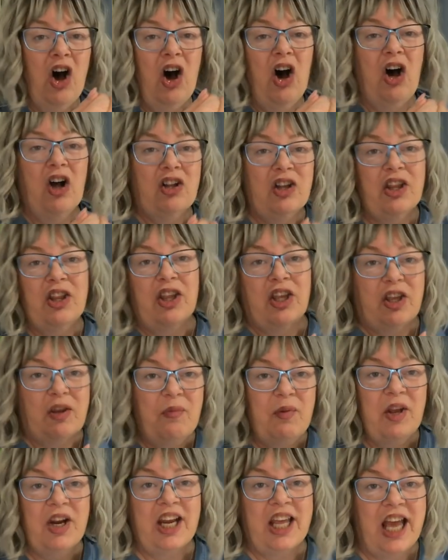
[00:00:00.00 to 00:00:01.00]
all of the
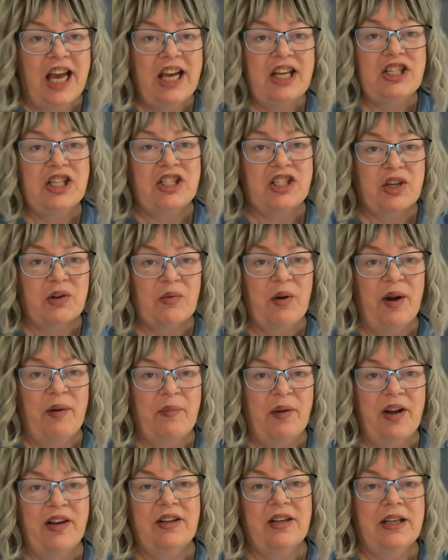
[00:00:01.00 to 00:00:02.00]
communications
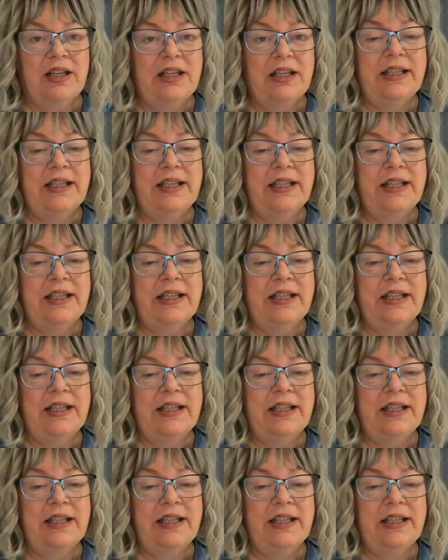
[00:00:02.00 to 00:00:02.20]
equipment